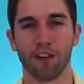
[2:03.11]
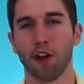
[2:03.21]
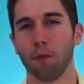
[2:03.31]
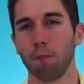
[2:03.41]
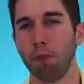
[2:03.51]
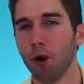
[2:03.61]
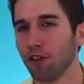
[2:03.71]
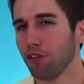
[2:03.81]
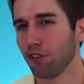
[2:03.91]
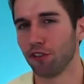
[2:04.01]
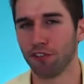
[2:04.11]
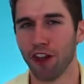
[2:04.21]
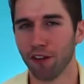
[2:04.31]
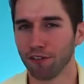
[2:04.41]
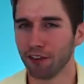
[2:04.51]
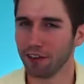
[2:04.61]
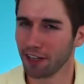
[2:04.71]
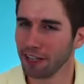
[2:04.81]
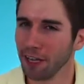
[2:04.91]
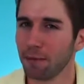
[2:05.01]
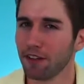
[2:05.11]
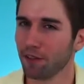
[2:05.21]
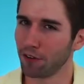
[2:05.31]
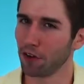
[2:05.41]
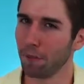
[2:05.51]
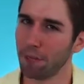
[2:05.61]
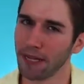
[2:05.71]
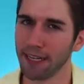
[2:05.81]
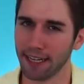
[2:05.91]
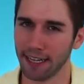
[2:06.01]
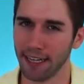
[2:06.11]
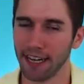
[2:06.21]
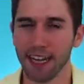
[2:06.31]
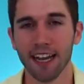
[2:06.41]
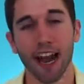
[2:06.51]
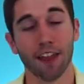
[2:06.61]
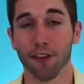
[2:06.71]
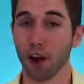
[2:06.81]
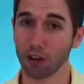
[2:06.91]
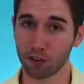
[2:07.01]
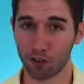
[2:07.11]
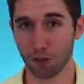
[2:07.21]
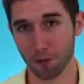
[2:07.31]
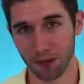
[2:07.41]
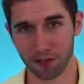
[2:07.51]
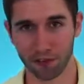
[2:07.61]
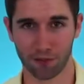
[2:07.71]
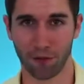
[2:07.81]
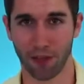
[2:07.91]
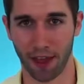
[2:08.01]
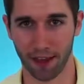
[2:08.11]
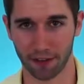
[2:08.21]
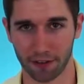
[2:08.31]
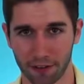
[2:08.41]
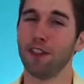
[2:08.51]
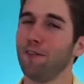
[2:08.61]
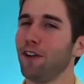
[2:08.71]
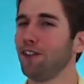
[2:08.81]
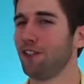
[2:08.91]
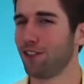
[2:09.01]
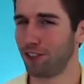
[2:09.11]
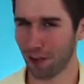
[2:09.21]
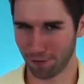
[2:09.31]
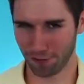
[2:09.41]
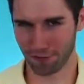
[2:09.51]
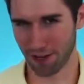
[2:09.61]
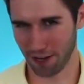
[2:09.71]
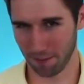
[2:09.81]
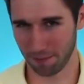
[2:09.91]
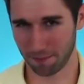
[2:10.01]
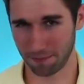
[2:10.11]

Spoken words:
You don't push yourself to the limits of your ability. And there are two reasons for that. The first is self-esteem.